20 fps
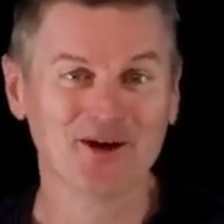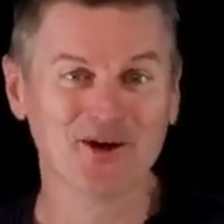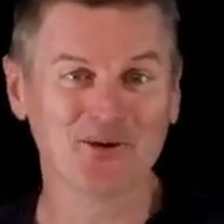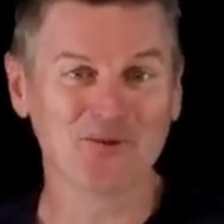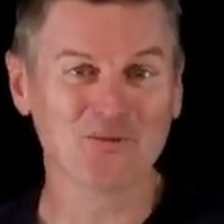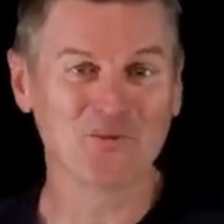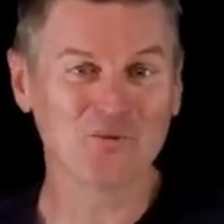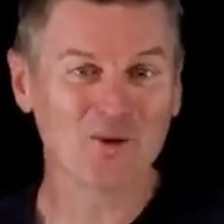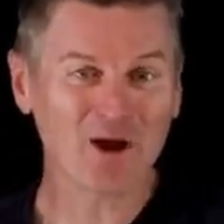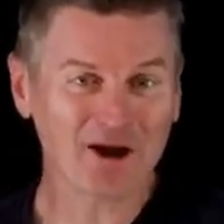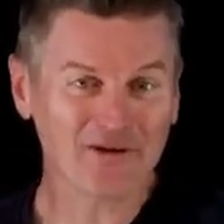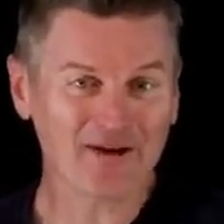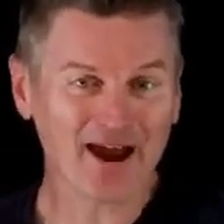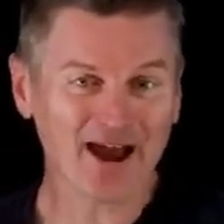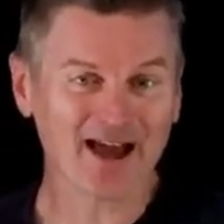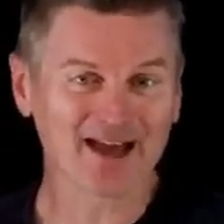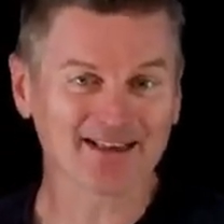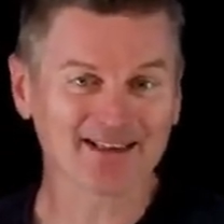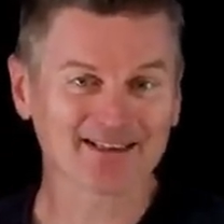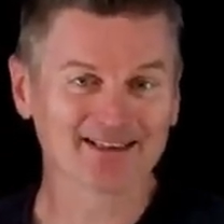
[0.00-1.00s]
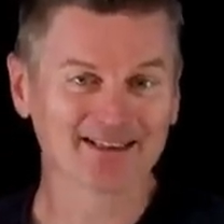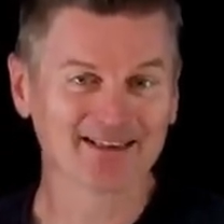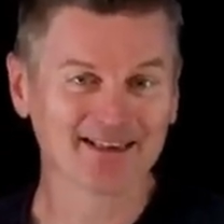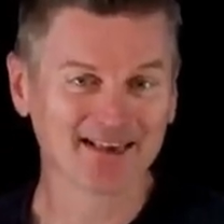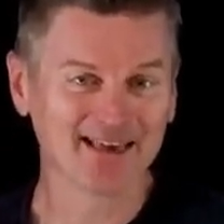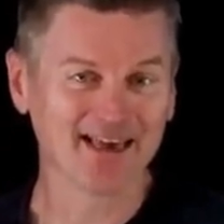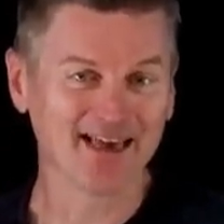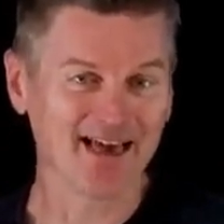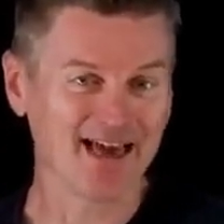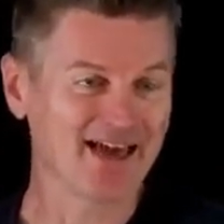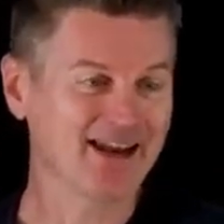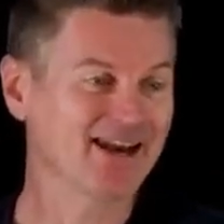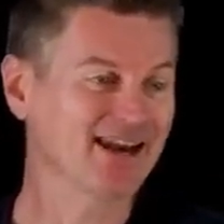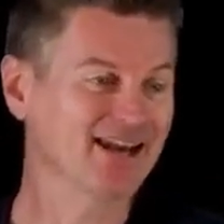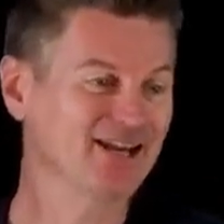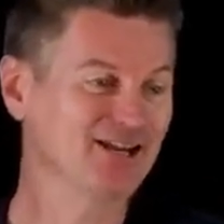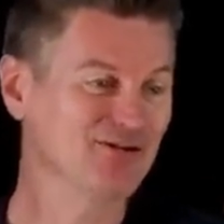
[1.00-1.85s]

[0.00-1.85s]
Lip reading: Whereas an